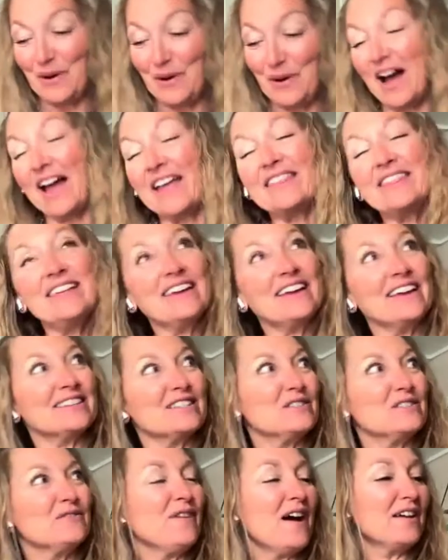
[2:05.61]
I think it's
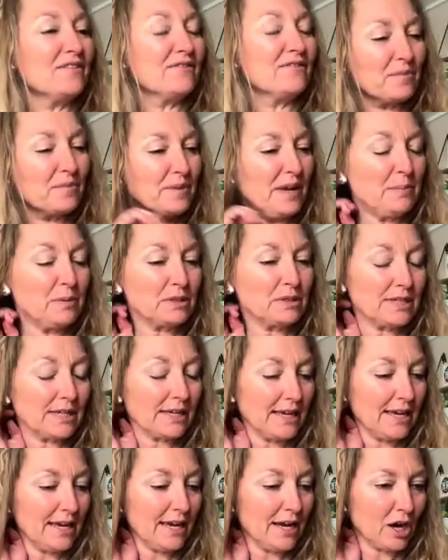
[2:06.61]
fun for people to
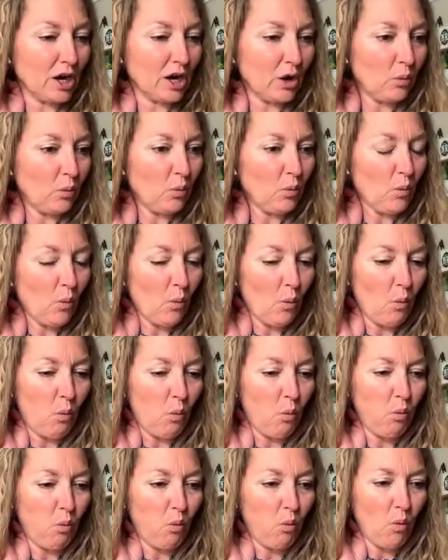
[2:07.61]
hear
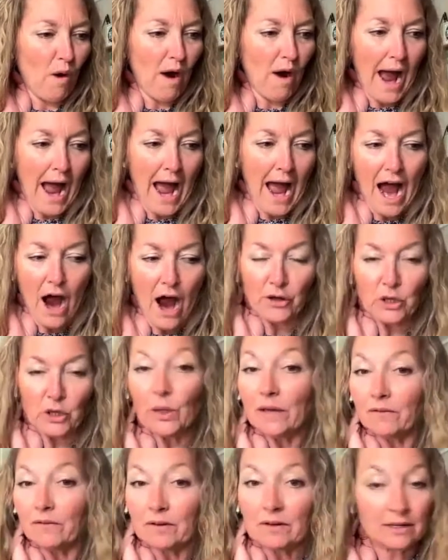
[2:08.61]
how you
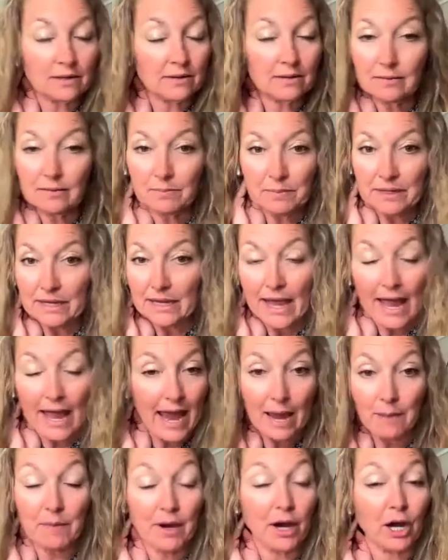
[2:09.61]
even
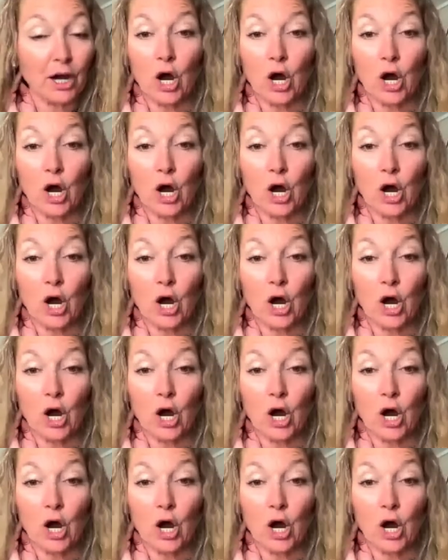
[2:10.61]
became yeah.